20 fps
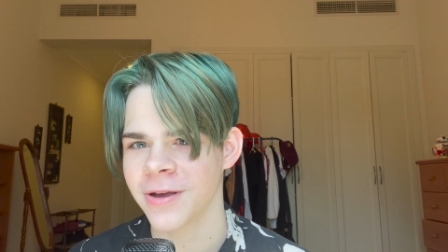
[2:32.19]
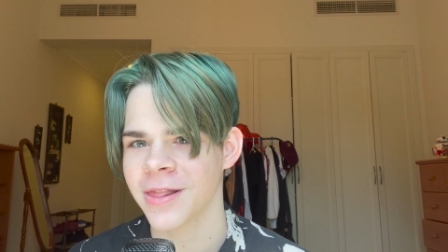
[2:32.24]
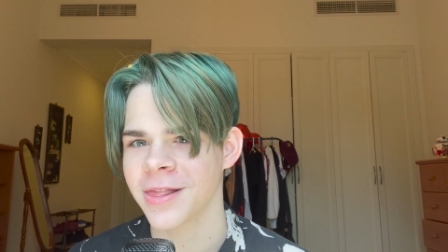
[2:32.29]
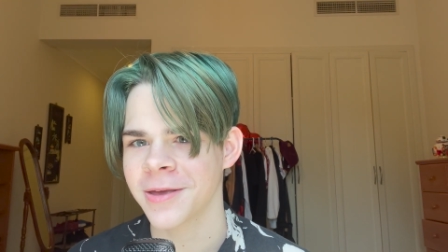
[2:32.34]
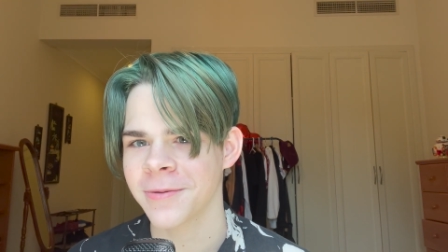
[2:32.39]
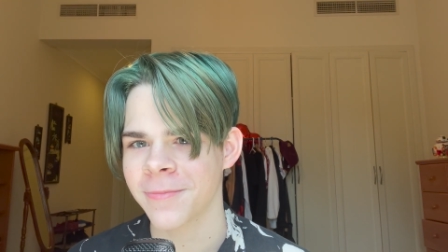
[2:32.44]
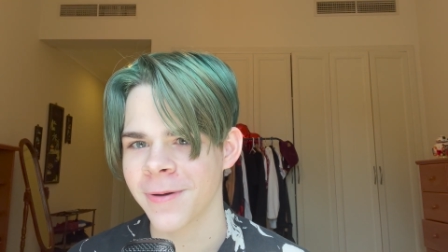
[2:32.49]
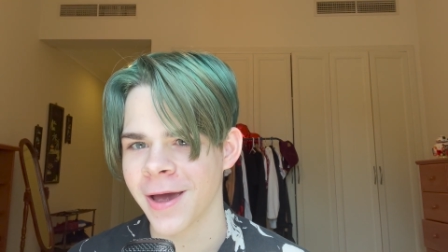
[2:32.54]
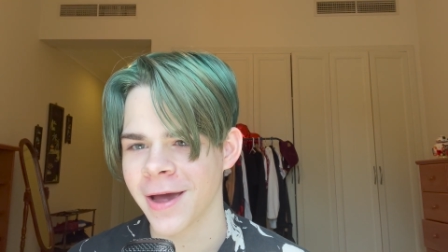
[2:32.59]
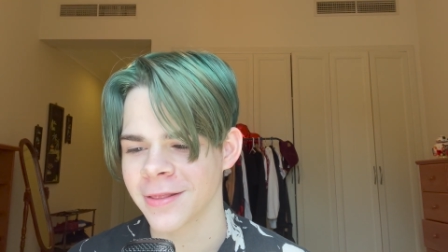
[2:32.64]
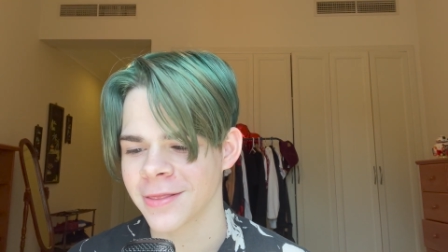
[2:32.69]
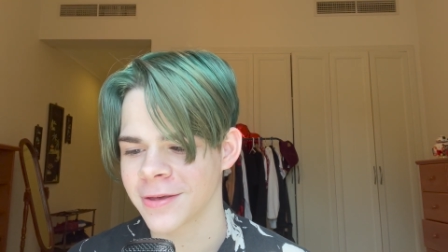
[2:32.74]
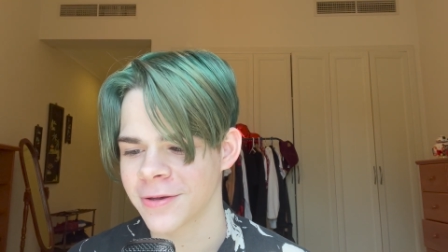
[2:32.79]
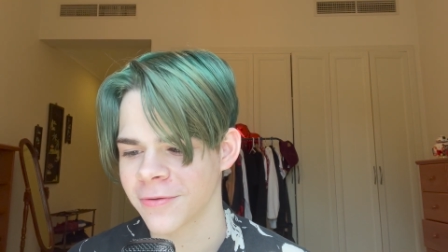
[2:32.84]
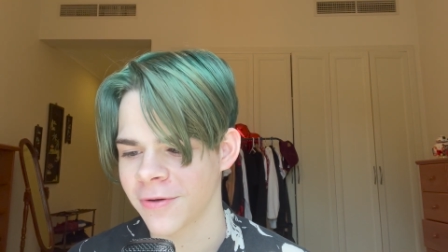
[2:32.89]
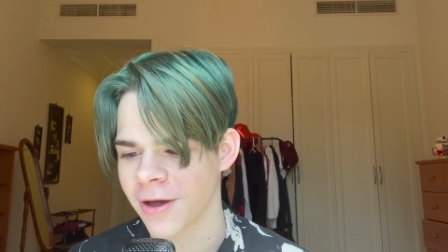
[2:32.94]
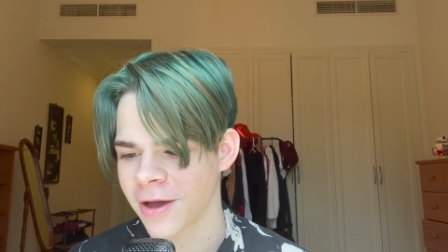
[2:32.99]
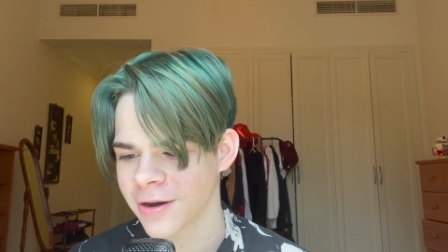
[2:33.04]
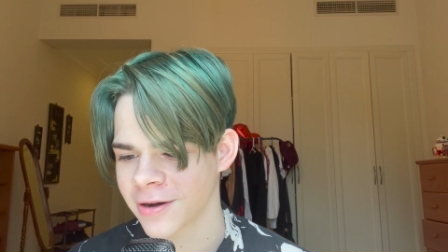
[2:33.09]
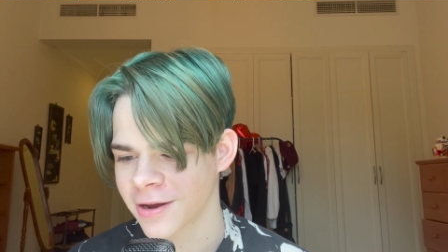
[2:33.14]
really
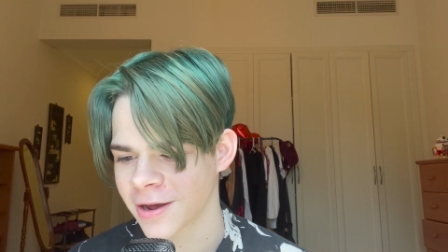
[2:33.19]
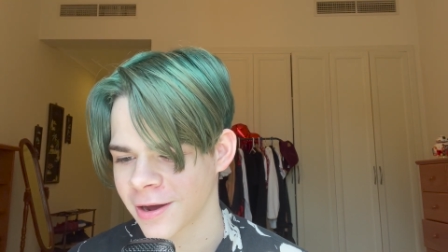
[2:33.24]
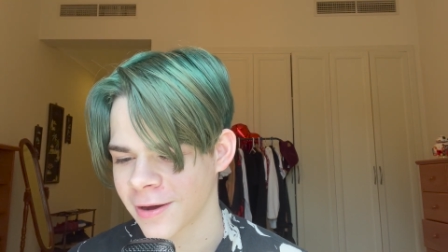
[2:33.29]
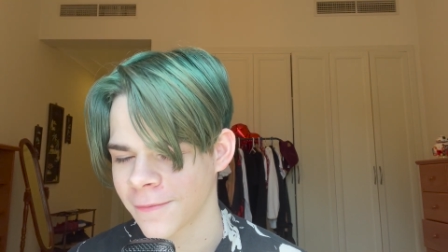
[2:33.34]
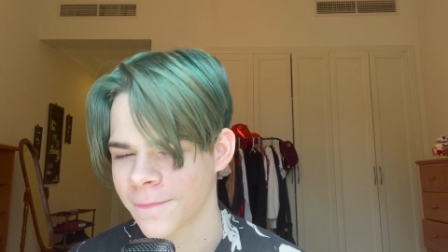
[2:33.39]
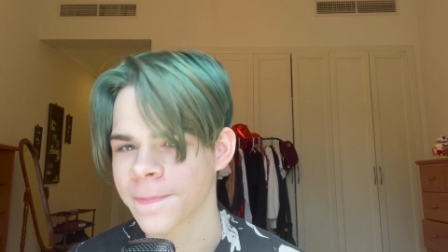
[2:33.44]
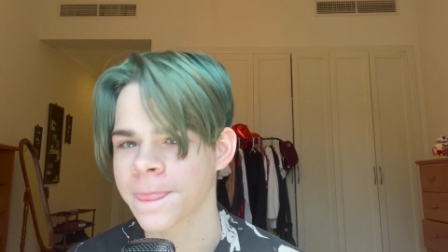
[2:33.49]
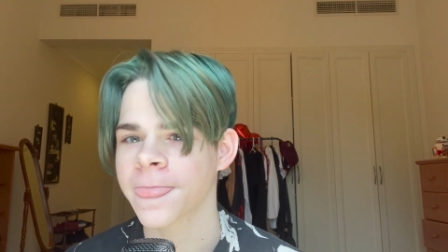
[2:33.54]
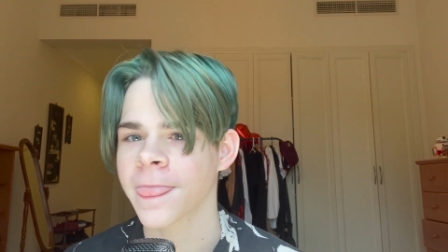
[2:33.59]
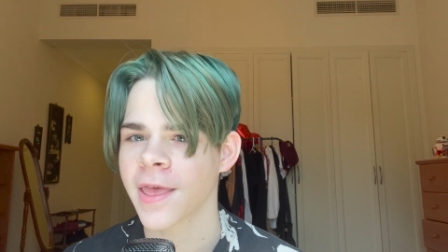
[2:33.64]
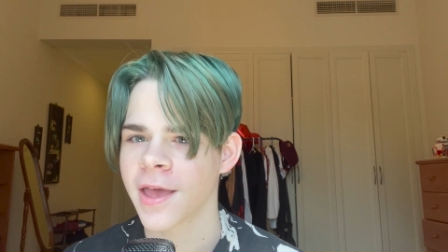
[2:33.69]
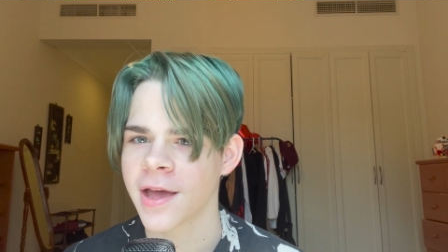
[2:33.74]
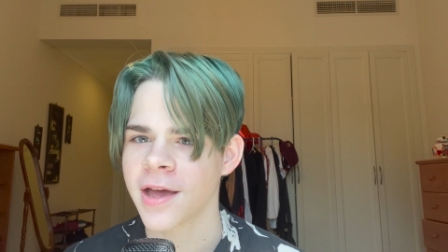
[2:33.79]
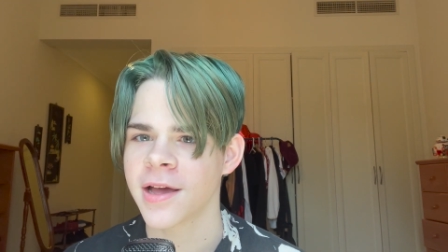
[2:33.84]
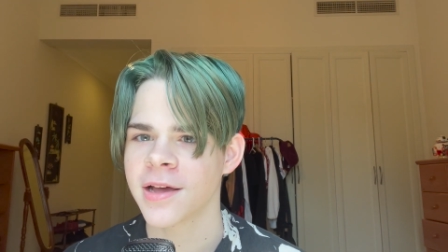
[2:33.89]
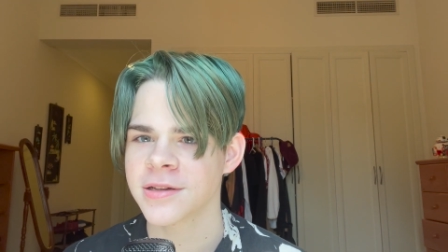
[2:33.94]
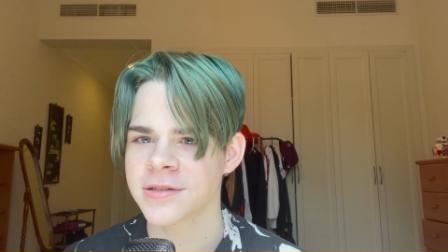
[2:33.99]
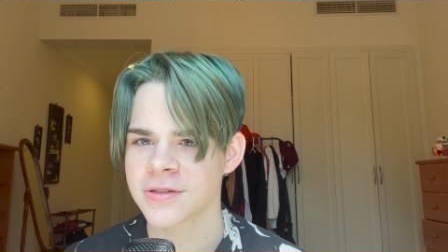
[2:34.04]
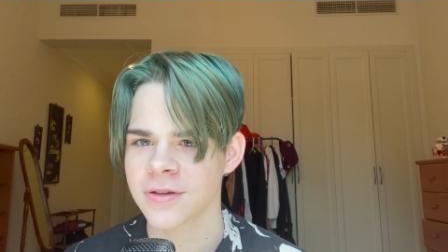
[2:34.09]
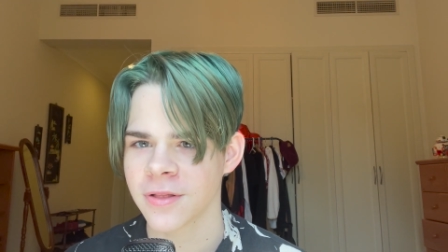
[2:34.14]
badly right now.
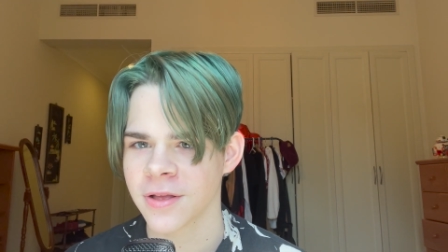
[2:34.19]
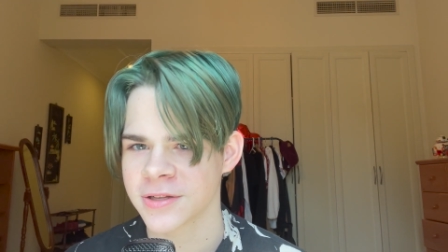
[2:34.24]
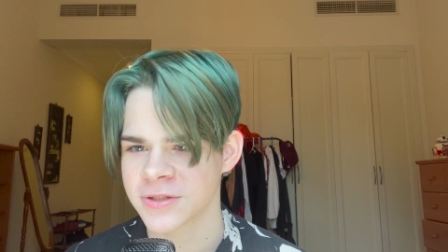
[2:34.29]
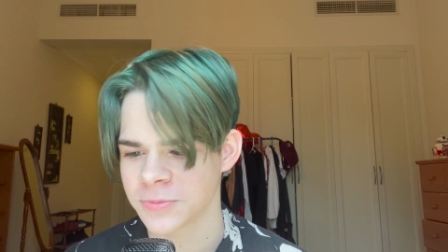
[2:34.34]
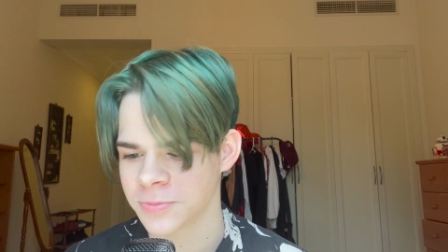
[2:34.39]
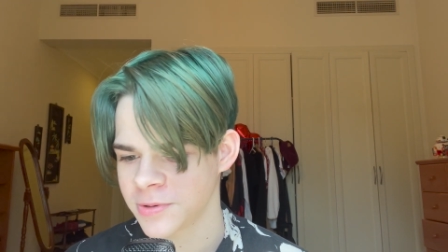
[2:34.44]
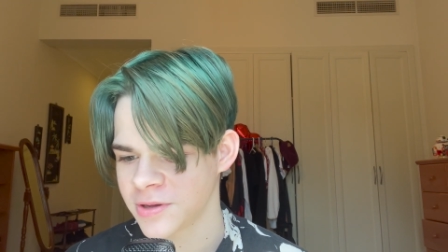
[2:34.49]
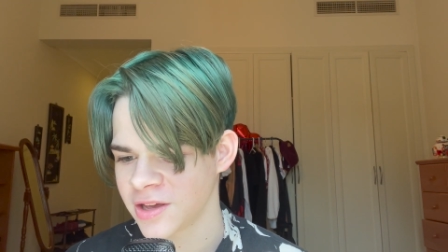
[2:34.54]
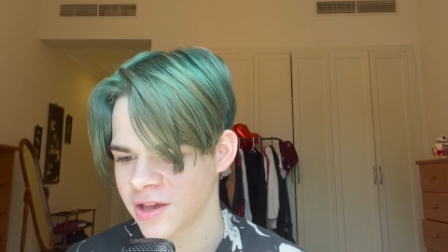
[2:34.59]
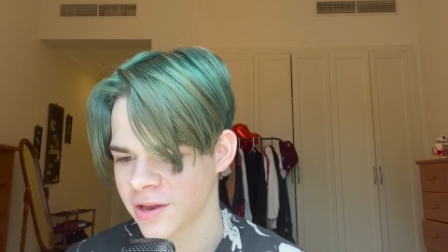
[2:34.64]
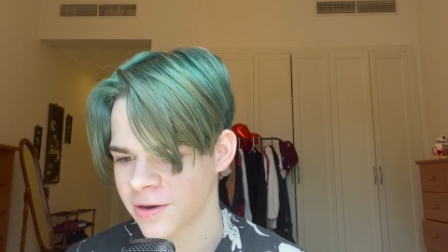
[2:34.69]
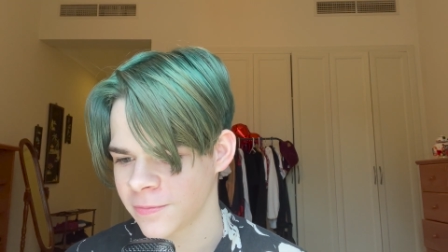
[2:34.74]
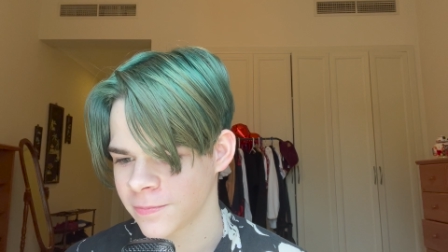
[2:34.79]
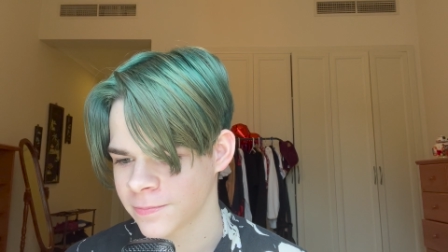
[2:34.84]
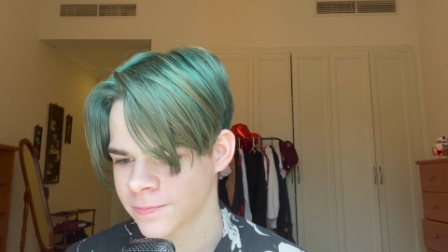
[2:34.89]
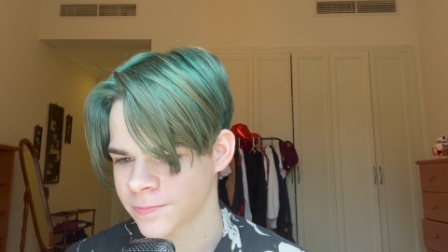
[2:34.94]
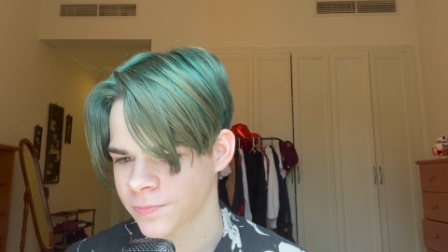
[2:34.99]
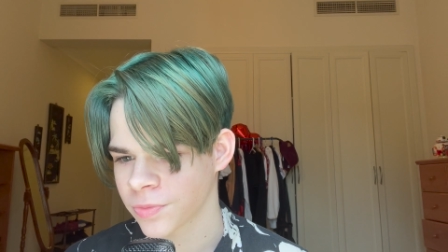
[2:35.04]
So let's begin.